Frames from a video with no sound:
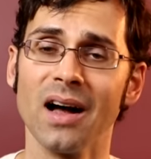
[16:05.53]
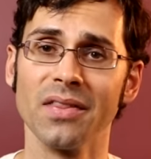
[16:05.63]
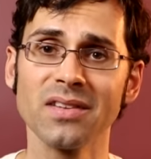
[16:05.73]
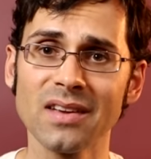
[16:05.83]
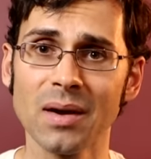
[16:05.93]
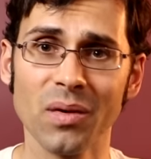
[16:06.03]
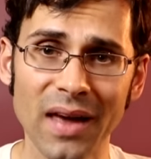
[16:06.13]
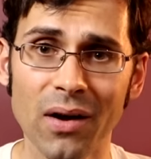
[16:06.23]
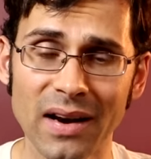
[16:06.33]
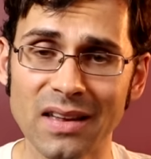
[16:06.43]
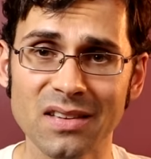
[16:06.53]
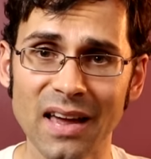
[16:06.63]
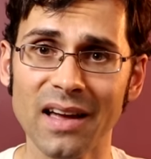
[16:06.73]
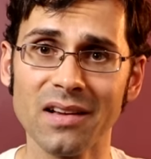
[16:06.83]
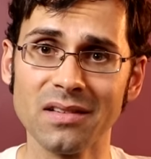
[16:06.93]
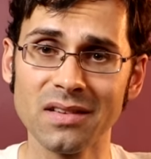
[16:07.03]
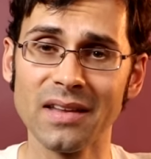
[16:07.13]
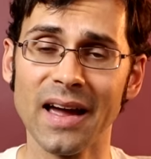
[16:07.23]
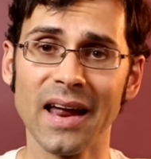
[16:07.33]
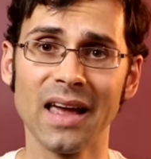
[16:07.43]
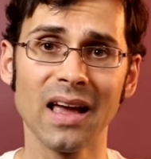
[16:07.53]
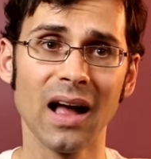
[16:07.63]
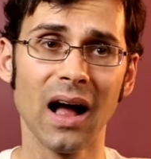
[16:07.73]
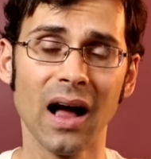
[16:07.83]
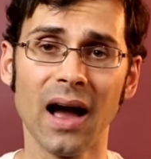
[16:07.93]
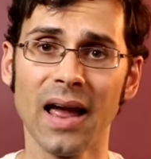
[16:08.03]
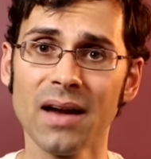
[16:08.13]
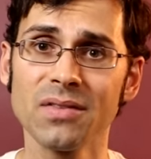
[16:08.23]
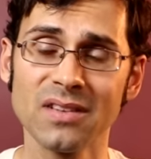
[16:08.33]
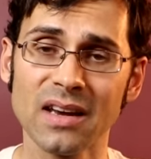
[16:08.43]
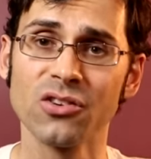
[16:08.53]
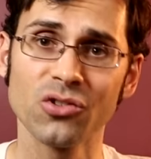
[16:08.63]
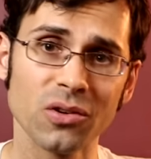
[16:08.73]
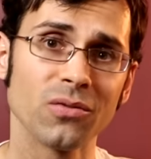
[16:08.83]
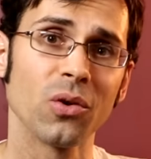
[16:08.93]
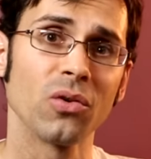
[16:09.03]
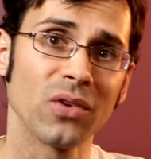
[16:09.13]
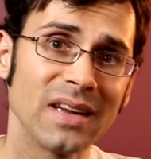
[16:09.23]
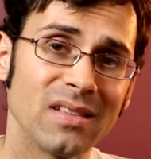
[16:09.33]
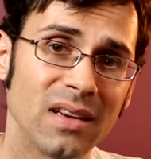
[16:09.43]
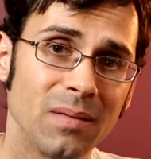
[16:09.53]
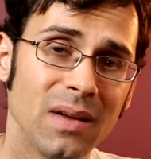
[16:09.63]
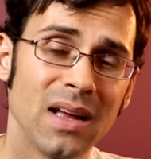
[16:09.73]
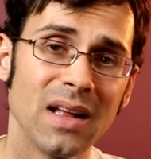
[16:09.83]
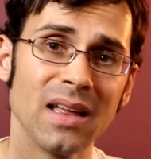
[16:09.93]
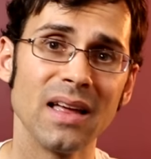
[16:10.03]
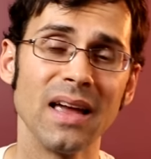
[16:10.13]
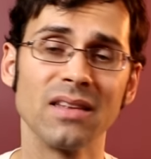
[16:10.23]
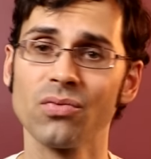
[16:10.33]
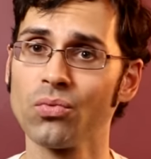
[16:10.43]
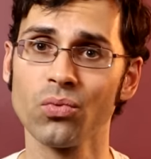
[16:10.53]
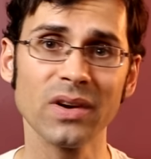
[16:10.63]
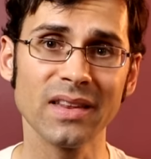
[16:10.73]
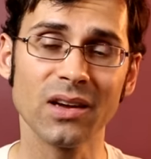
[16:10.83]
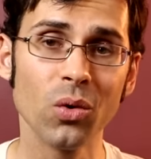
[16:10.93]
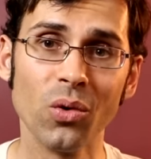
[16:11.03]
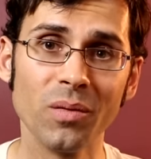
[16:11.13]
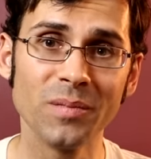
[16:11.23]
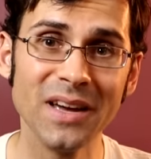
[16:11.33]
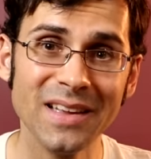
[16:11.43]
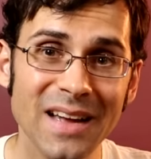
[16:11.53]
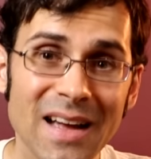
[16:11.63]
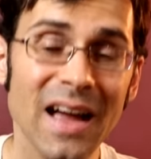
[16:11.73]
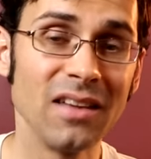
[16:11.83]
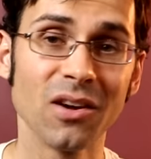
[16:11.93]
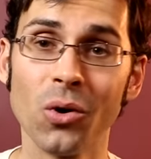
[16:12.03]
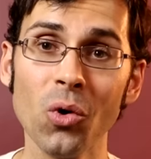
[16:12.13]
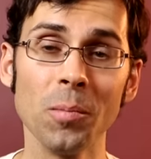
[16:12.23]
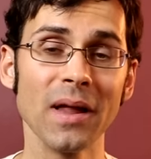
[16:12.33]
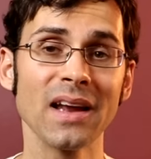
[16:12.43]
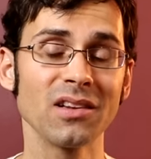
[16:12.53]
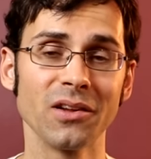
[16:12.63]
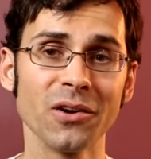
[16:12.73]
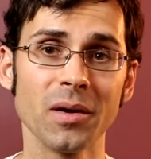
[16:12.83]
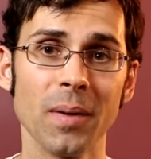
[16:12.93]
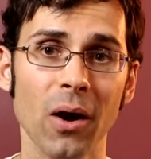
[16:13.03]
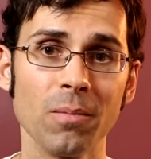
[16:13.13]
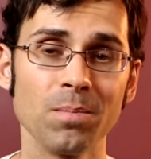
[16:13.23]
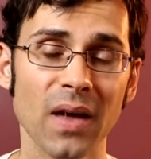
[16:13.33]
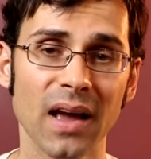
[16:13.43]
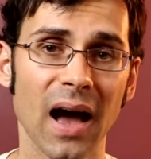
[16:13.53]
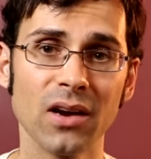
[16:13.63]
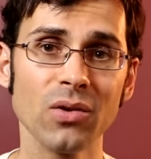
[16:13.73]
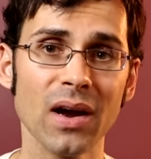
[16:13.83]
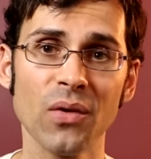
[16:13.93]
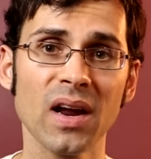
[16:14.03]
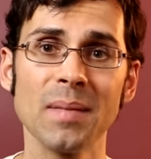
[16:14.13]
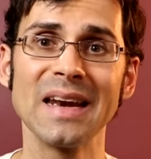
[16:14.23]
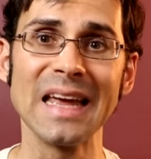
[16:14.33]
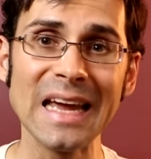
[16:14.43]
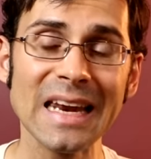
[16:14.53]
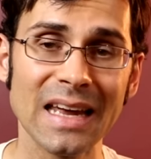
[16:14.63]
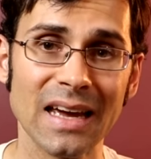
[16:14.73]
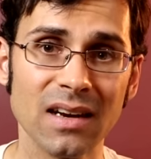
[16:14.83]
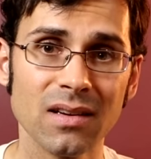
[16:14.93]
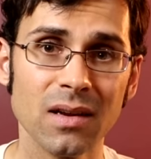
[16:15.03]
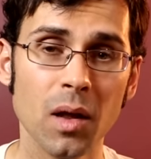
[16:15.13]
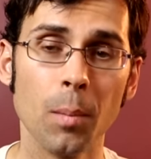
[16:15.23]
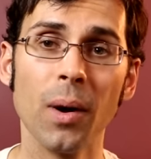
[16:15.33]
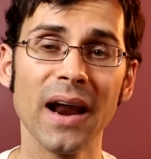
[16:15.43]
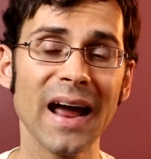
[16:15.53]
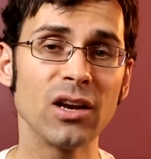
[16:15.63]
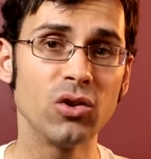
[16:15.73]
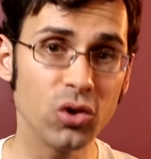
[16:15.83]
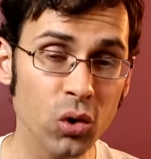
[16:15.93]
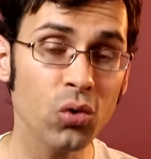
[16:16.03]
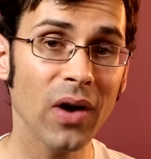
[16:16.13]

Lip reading: this time without any sales. Like, I have this on a shirt for a reason. It's really cool. It's a cool plant to learn about. Like, I do not recommend eating it, but I do